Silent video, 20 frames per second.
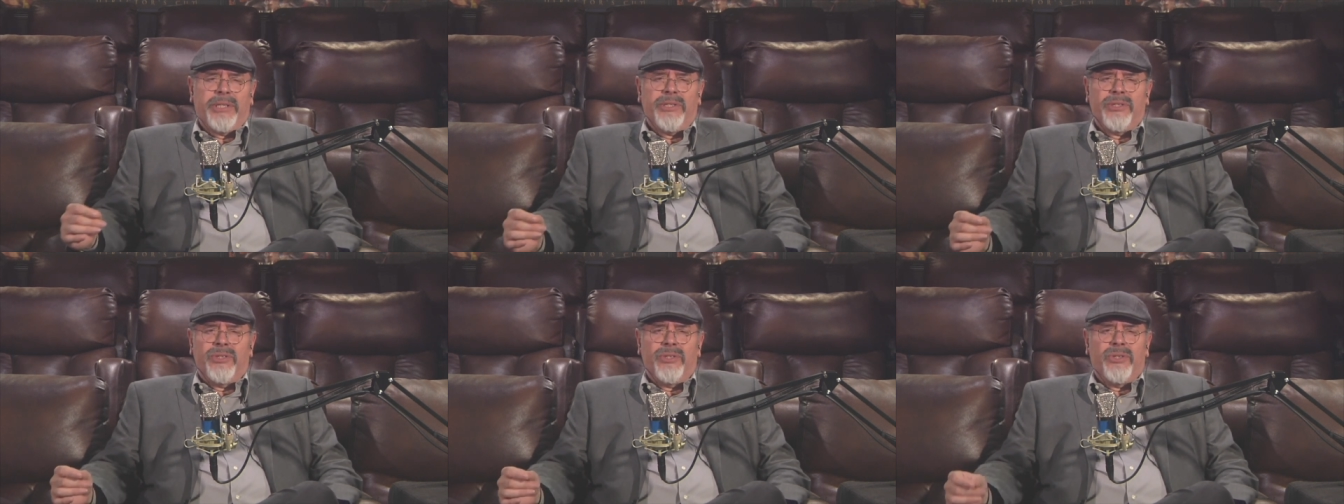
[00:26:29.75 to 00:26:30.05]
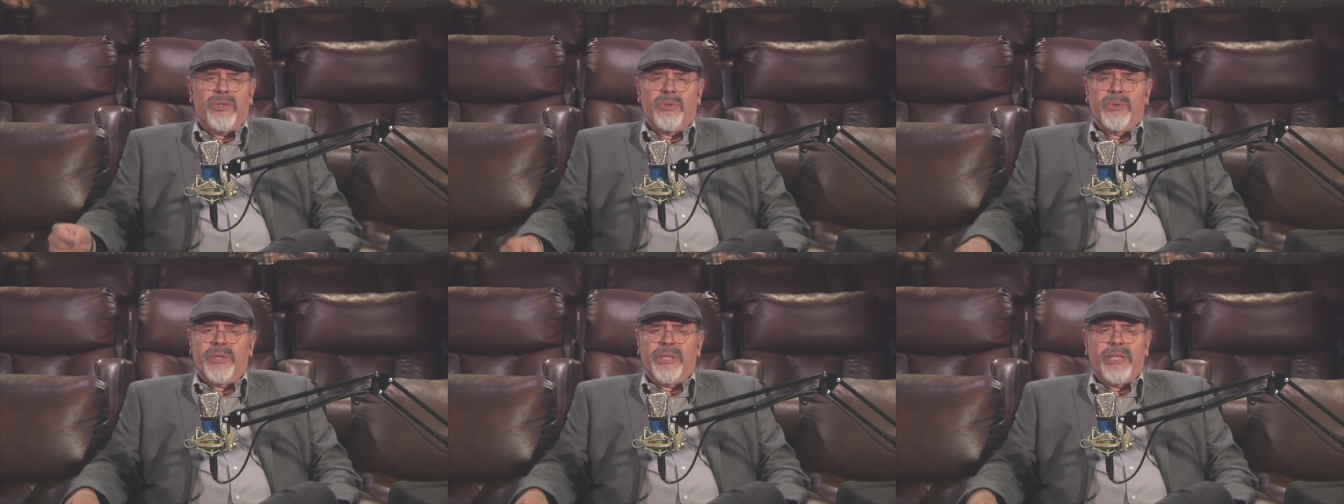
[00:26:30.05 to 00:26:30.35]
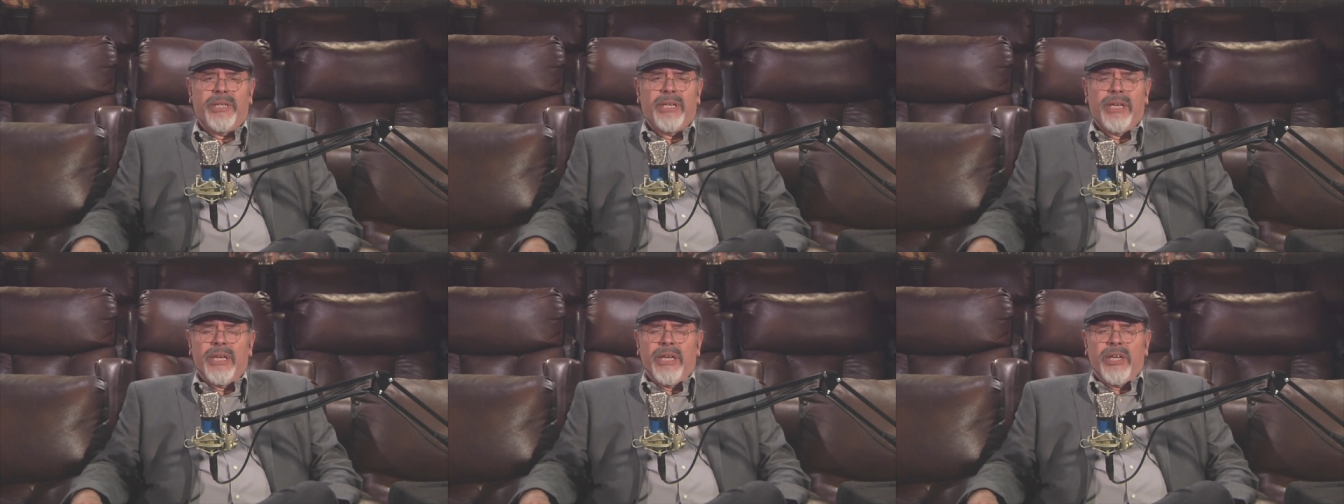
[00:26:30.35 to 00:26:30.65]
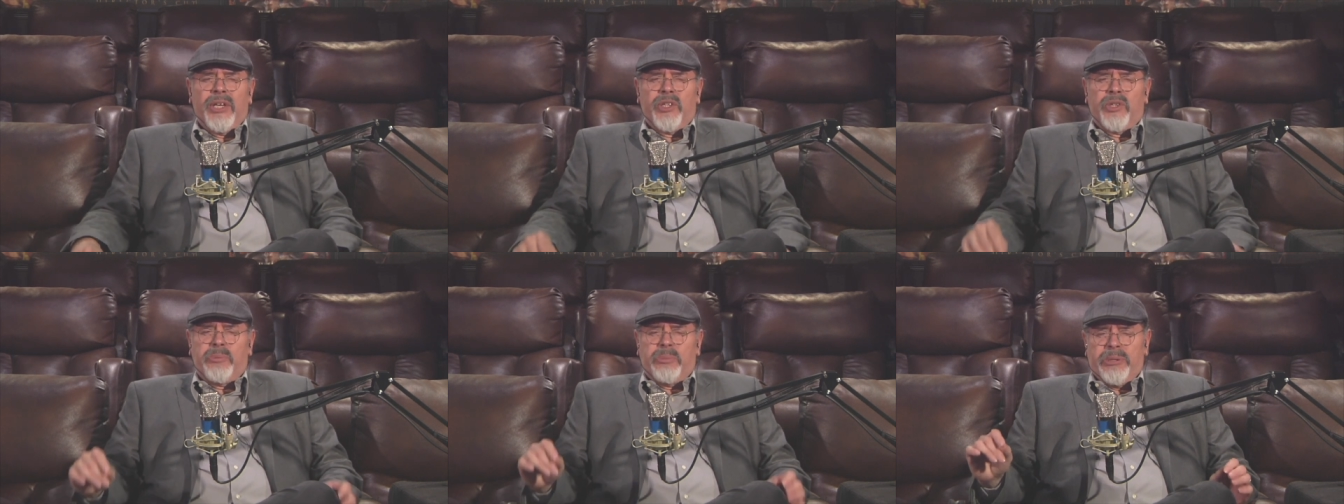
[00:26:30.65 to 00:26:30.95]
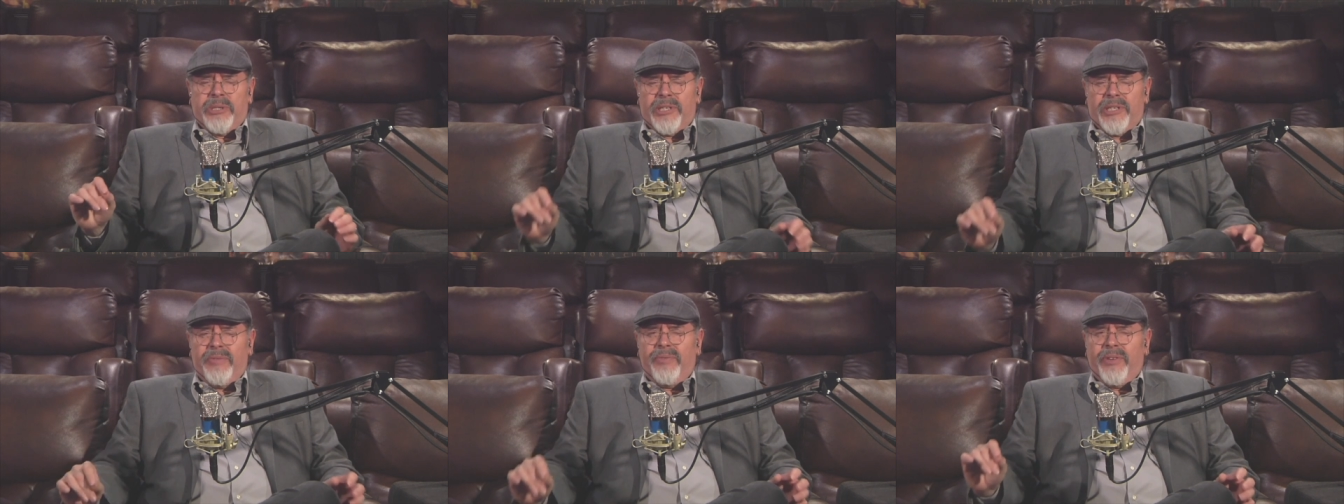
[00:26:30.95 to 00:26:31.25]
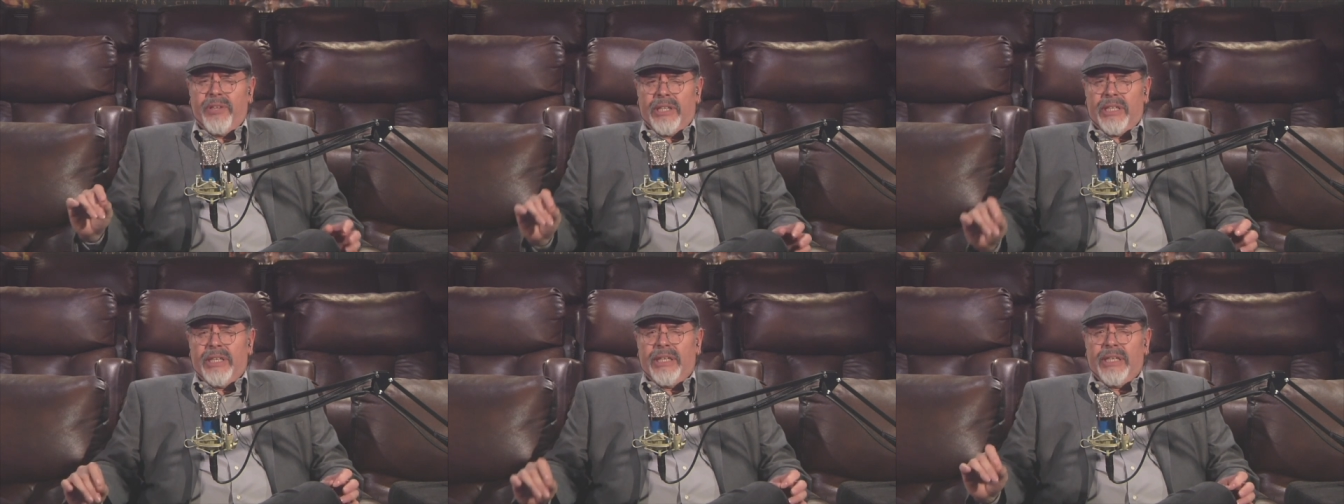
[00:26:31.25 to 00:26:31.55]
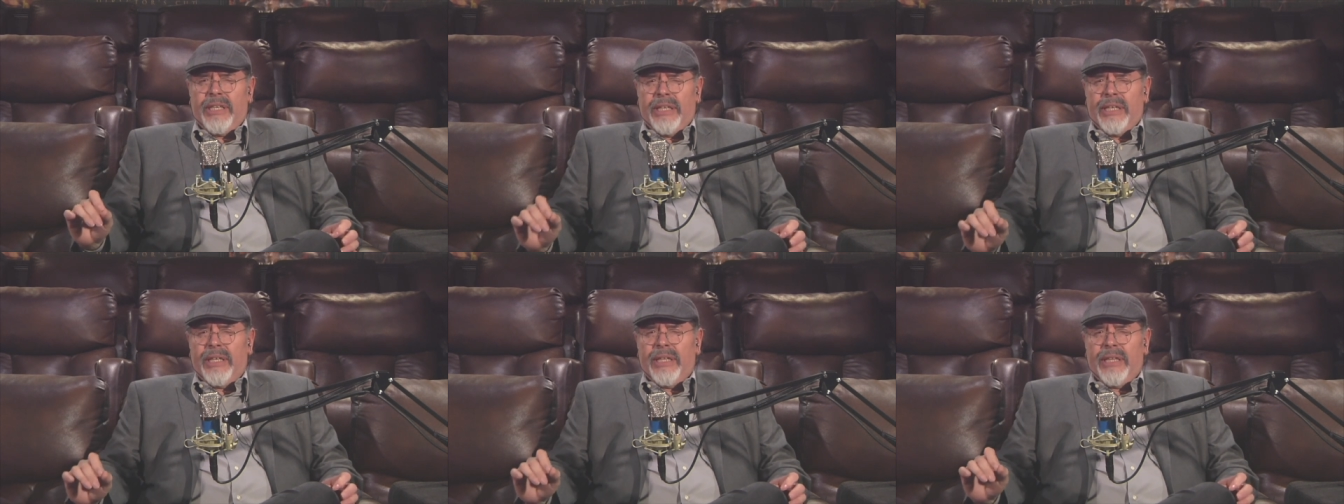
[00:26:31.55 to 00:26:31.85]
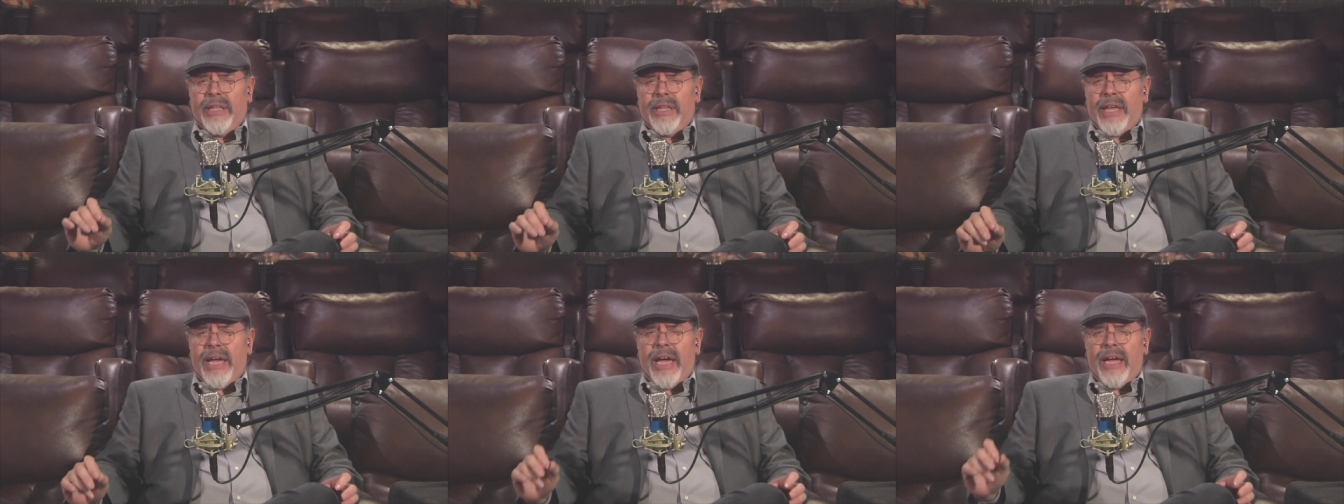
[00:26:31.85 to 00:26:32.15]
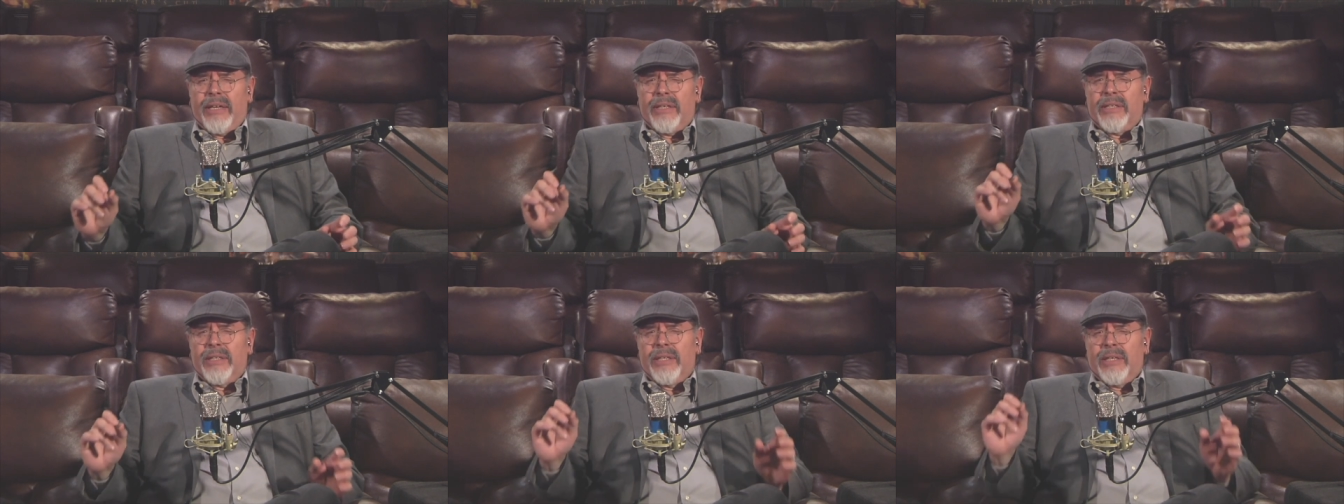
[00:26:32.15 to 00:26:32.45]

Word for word: he's doing, specifically in that